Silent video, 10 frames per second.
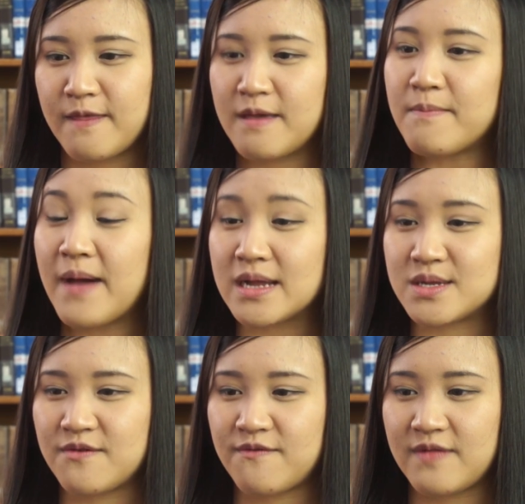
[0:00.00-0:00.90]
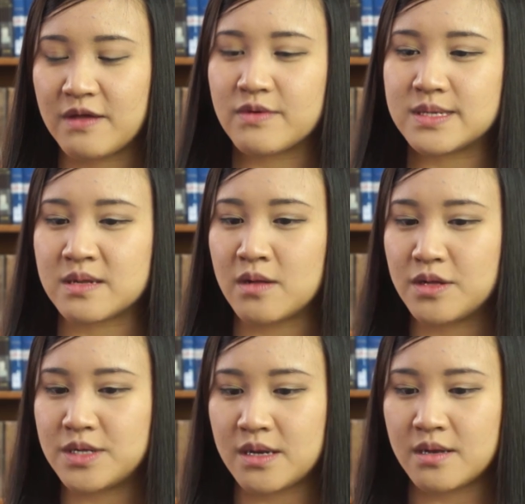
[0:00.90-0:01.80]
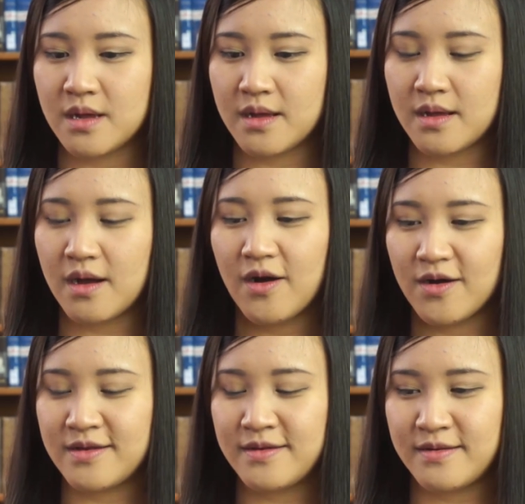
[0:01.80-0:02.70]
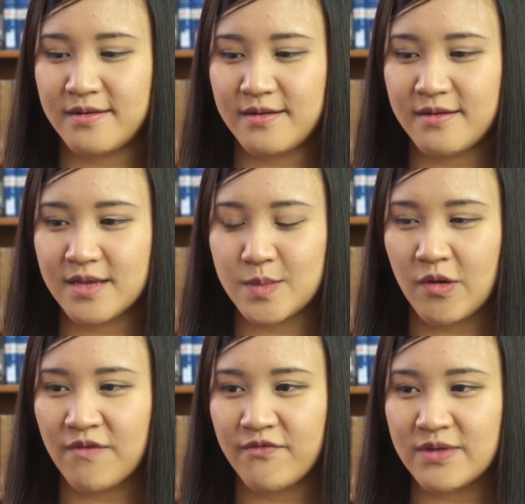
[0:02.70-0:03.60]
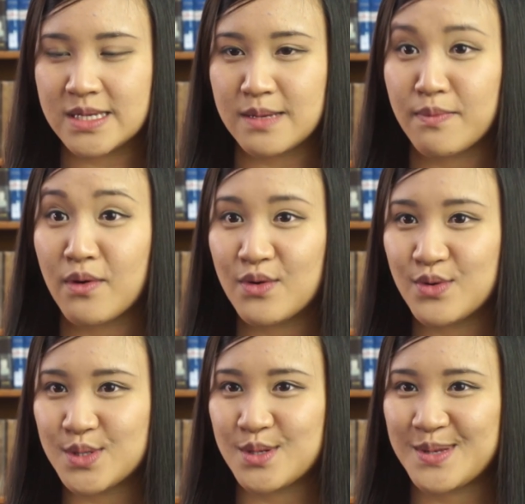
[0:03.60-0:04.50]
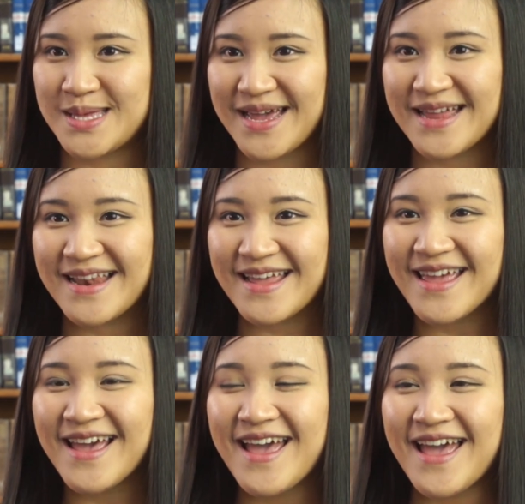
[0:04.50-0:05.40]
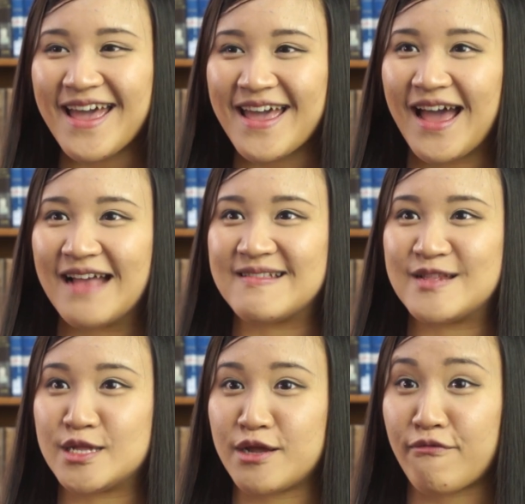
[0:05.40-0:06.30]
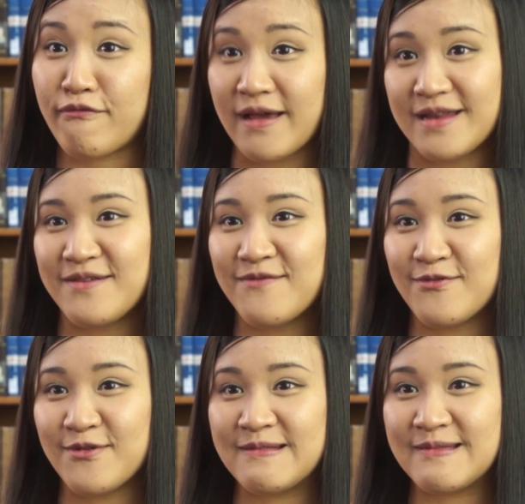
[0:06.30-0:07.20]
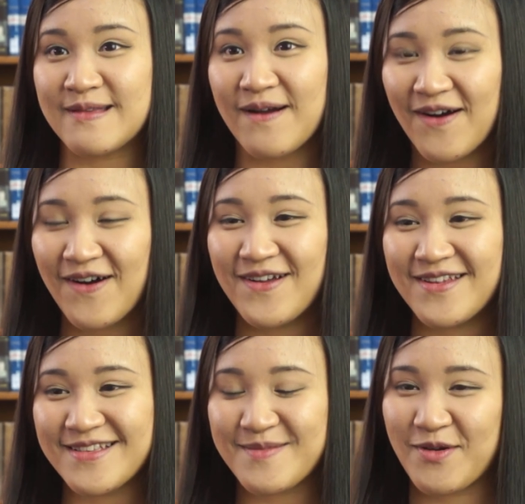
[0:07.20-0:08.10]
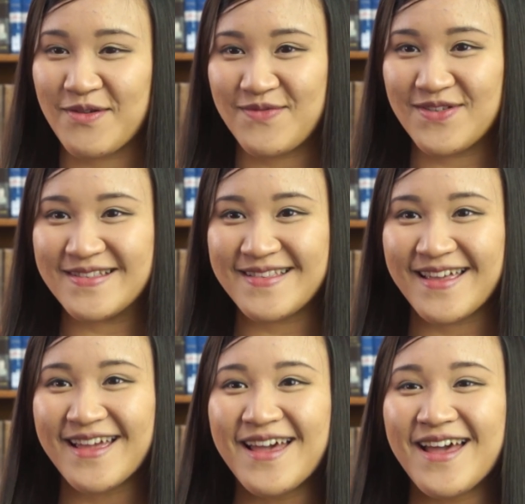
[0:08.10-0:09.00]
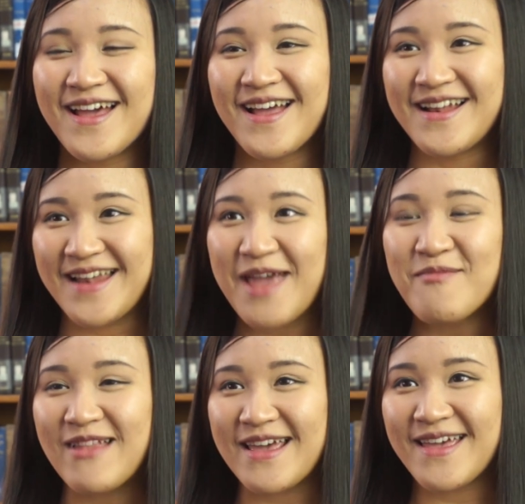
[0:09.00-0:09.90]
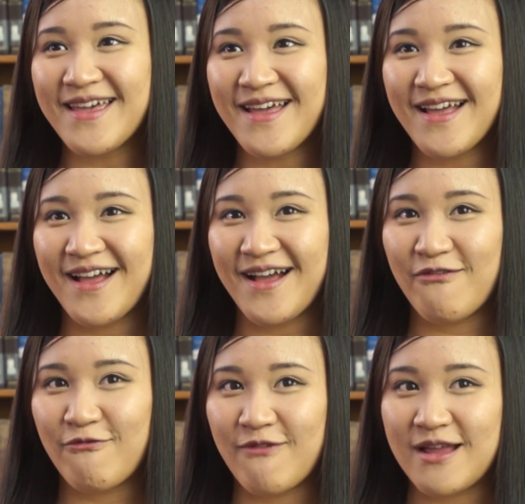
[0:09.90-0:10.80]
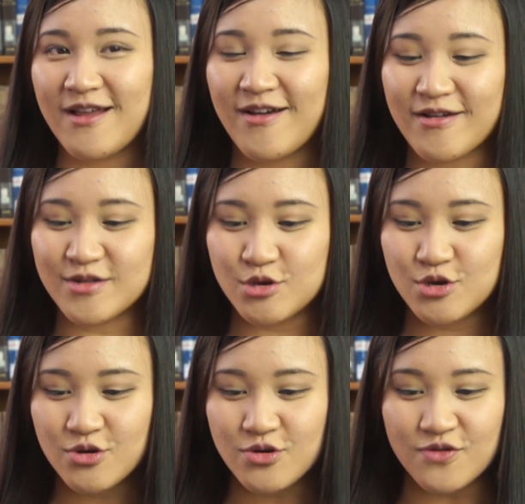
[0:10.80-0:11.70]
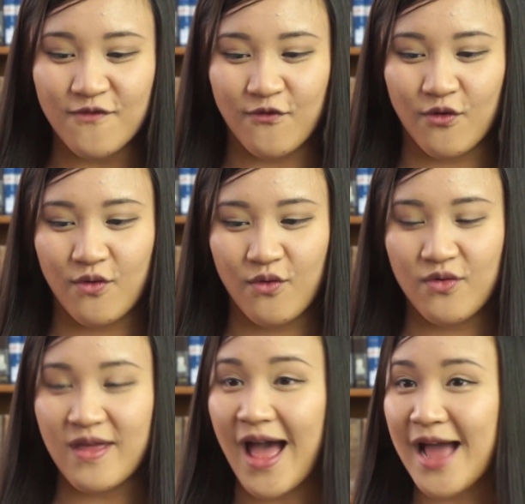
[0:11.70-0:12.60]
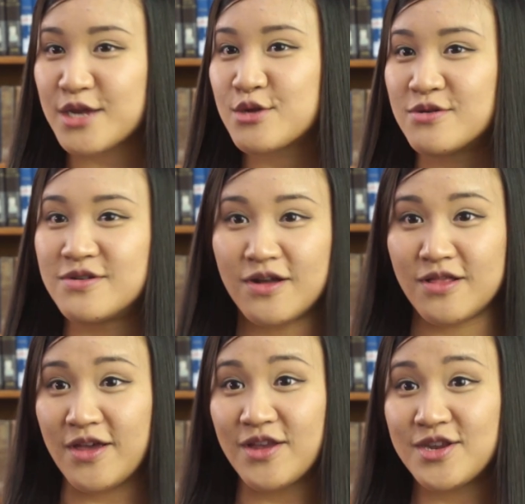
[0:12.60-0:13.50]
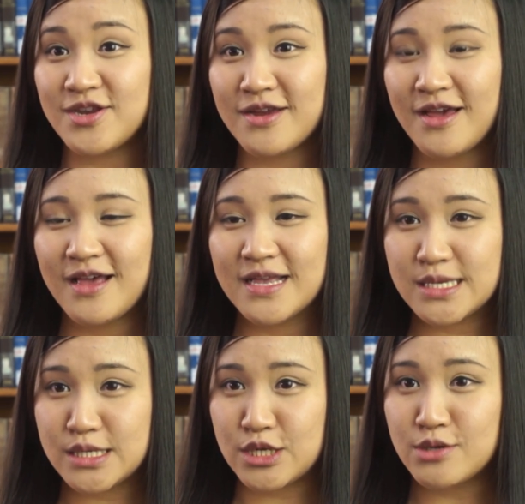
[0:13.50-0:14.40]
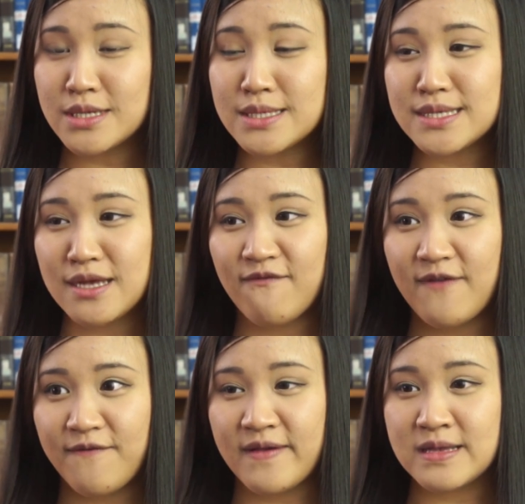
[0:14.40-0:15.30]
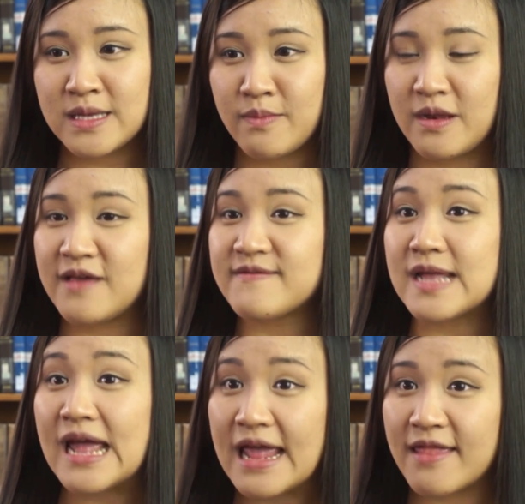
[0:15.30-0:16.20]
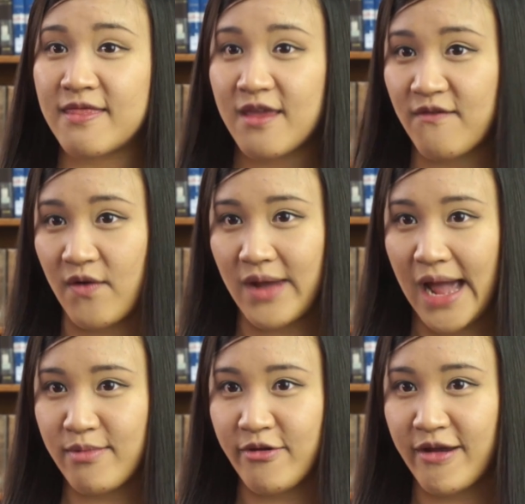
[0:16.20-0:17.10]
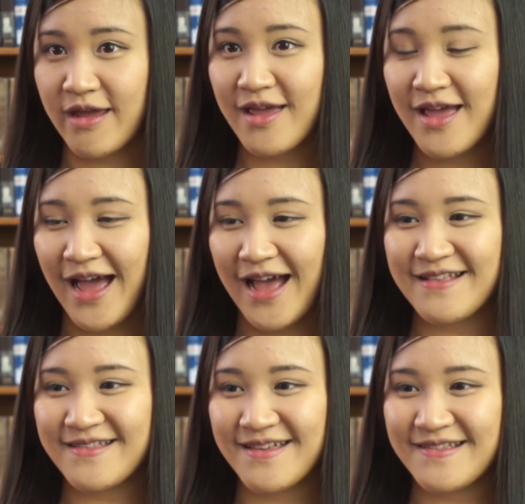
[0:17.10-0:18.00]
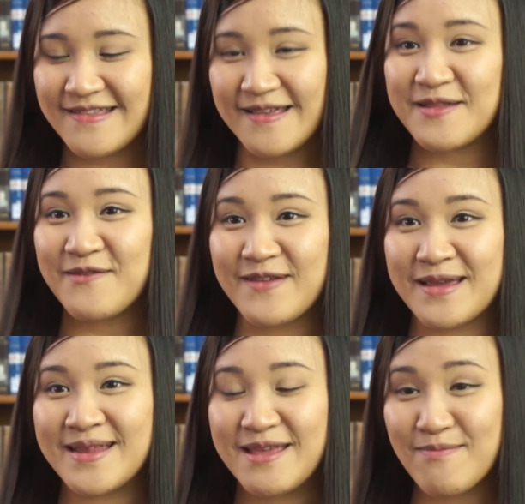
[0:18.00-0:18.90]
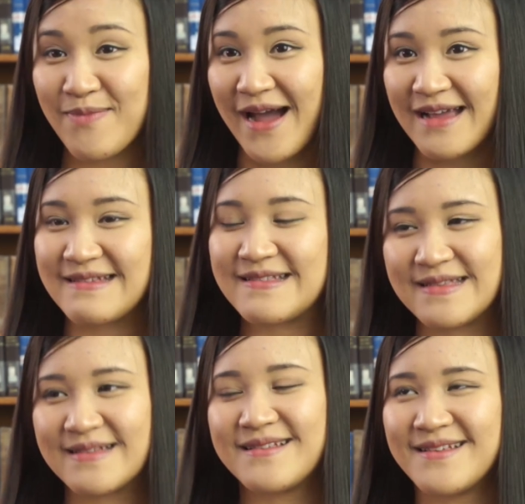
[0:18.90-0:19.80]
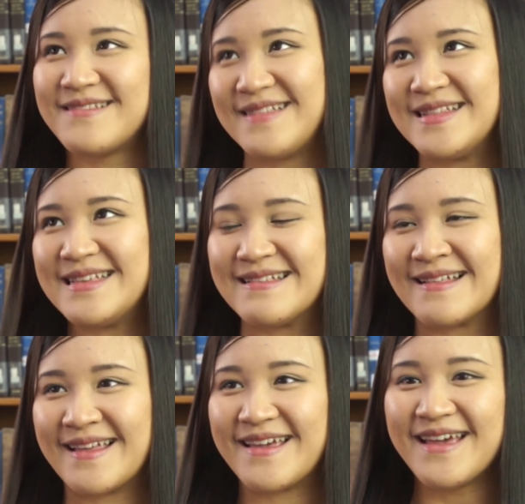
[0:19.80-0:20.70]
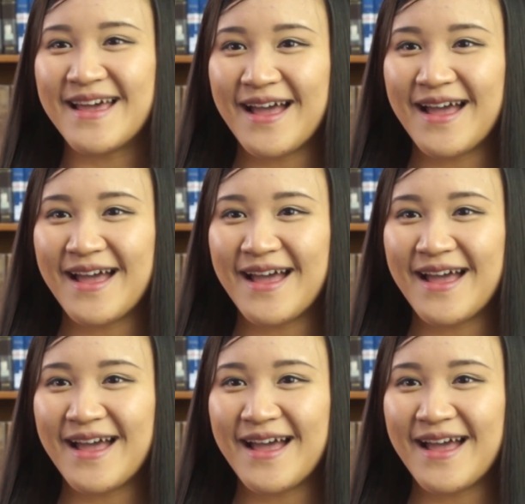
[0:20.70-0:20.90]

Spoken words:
impact of linguistic knowledge on spoken fluency, but also, secondly, it has a direct influence on spoken fluency. Namely, when control for all the actual knowledge, students' self-efficacy beliefs in their vocabulary has a significant impact statistically